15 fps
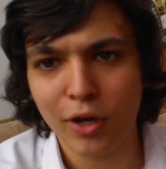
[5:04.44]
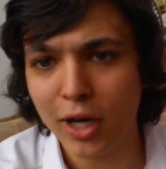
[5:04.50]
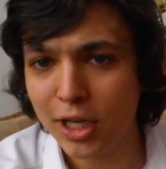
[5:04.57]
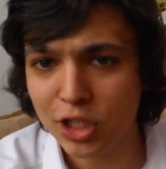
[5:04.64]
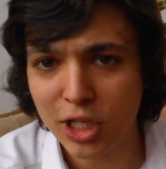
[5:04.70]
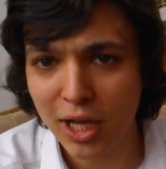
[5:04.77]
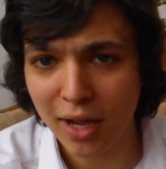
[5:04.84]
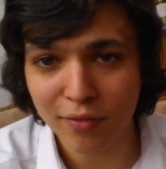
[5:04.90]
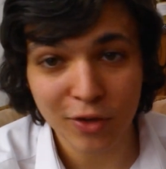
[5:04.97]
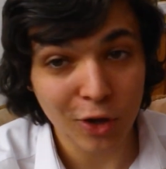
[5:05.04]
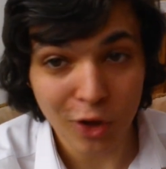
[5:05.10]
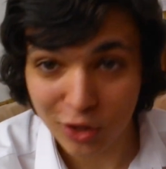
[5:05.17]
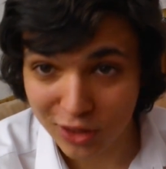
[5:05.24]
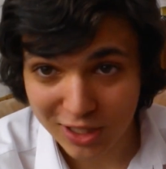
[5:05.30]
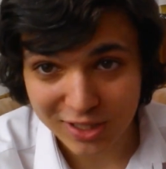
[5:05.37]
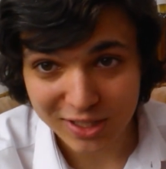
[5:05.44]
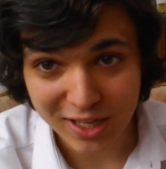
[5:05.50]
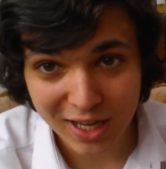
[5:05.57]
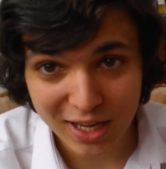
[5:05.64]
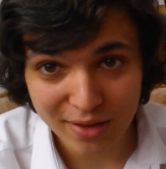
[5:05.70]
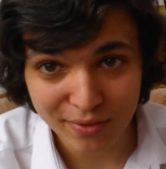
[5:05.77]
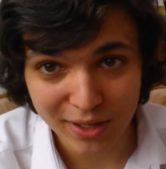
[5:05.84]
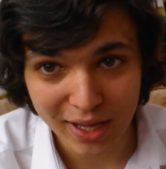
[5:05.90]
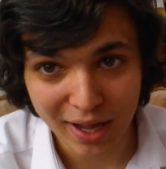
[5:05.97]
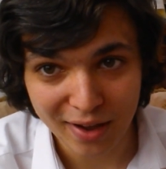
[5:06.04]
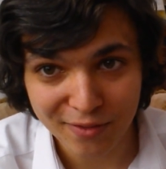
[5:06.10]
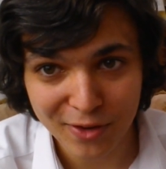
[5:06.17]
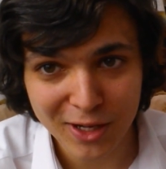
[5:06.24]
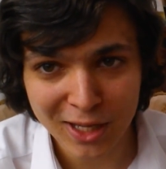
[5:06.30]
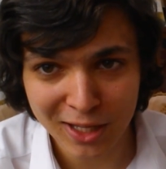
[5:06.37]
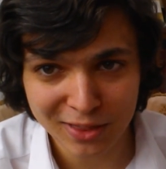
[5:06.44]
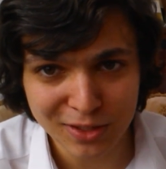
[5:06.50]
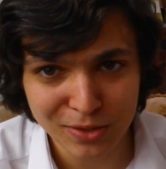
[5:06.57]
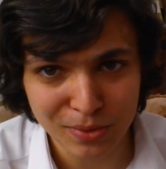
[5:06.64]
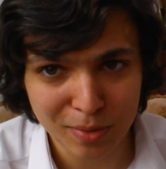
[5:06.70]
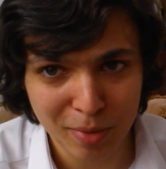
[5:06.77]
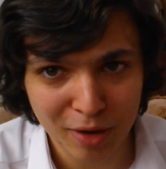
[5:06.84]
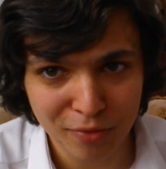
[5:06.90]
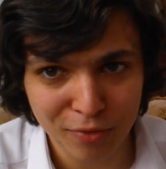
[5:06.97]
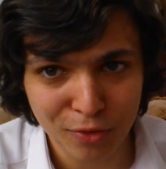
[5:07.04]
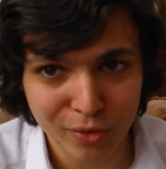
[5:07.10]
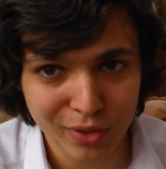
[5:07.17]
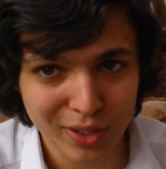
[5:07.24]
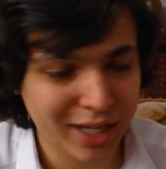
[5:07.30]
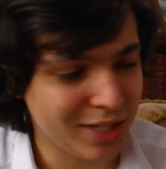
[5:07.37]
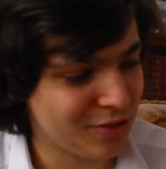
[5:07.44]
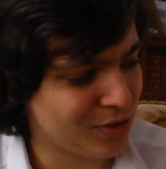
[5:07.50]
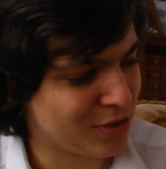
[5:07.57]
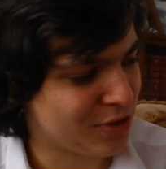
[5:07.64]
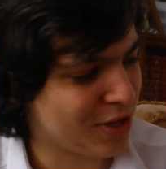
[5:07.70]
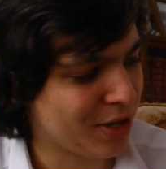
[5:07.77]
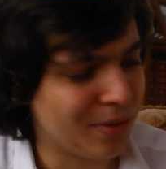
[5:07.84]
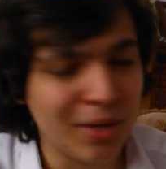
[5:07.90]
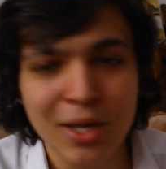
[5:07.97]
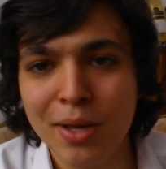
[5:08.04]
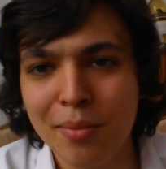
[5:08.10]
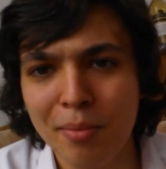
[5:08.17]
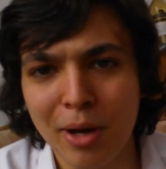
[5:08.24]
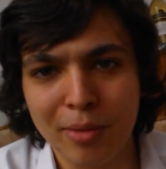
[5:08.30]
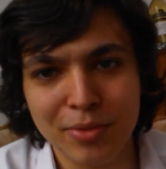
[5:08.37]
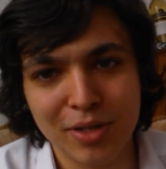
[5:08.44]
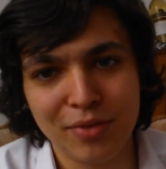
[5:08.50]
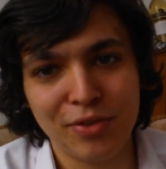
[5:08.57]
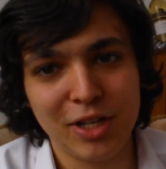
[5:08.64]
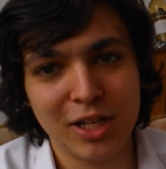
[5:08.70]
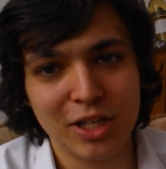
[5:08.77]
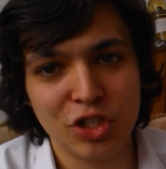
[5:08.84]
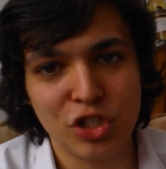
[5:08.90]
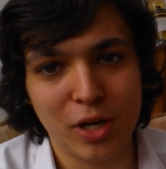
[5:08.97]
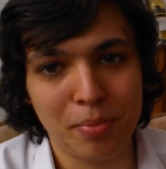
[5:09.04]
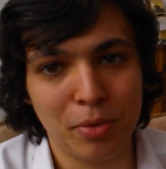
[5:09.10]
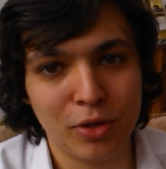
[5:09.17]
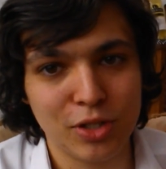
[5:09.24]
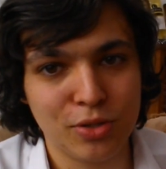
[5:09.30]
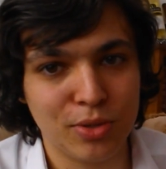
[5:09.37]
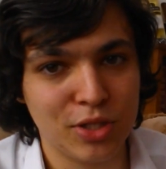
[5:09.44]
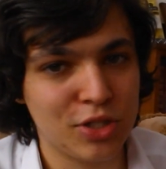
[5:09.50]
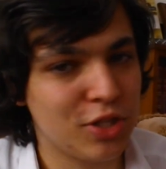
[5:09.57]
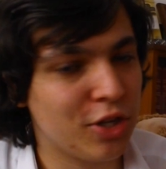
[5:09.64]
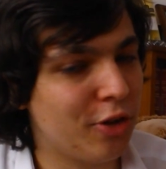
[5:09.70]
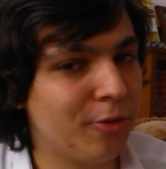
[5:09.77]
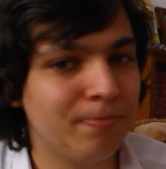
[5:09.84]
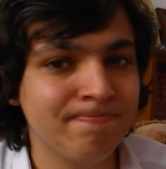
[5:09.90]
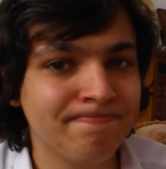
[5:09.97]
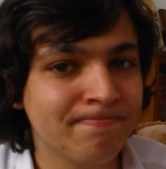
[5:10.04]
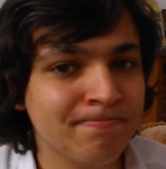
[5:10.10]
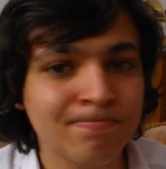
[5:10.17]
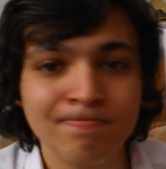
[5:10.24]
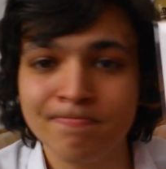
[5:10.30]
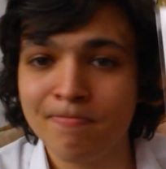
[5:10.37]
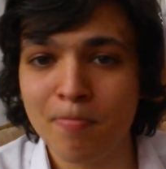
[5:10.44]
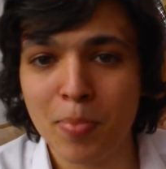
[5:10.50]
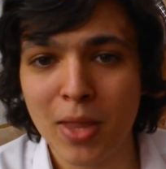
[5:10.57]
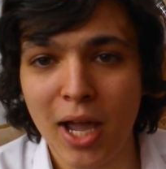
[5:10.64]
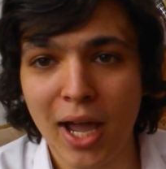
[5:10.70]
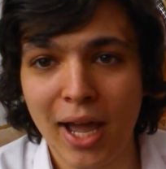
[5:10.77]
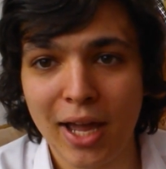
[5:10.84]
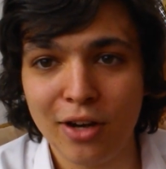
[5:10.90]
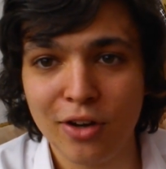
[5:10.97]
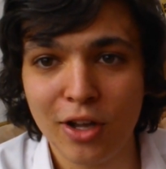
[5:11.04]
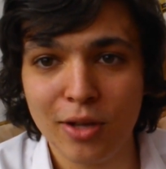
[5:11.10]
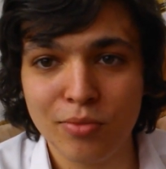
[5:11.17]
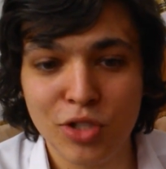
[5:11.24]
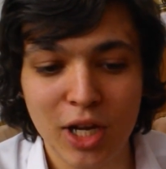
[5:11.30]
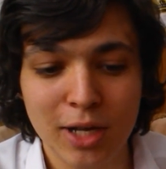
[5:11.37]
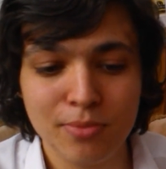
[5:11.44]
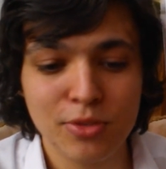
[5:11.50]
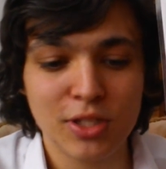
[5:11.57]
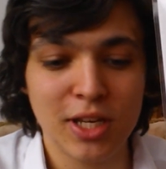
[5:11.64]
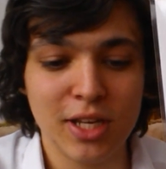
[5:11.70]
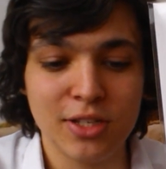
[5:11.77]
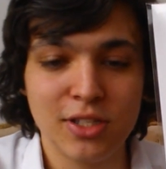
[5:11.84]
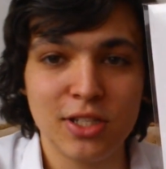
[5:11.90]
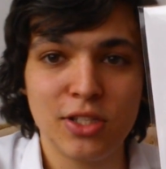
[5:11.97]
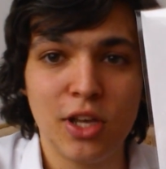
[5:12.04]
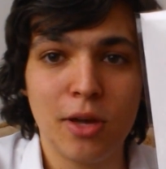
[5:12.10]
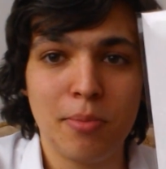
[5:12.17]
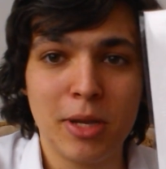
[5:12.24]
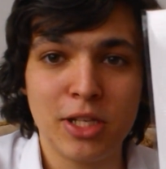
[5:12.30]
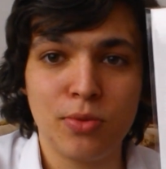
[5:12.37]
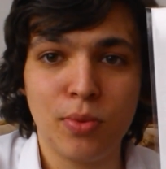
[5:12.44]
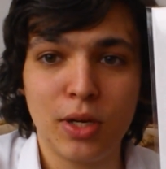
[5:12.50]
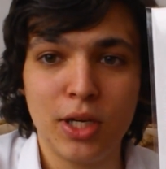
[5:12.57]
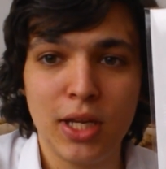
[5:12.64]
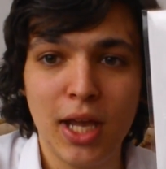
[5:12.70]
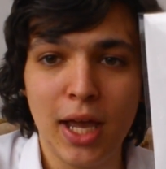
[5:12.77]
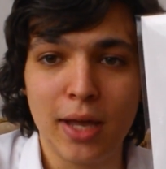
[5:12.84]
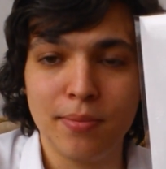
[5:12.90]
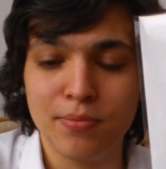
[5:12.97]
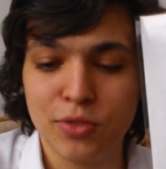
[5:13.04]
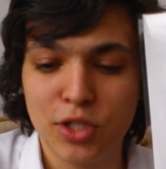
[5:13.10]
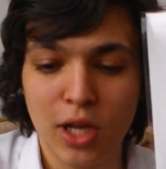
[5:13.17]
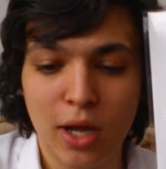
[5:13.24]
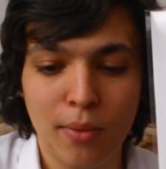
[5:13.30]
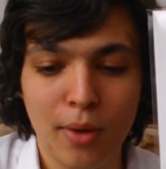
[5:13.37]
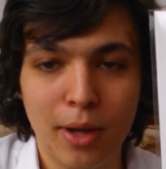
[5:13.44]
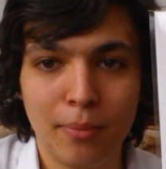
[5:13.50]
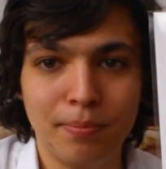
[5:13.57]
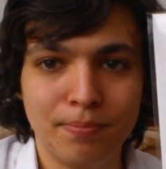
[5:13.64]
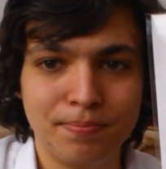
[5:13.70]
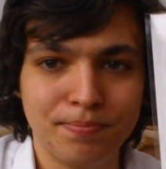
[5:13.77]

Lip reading: And I actually haven't heard this either yet. I've only had this one about 4 days or so. But I'm definitely going to jump on this one soon. And James says it's her best one yet. So,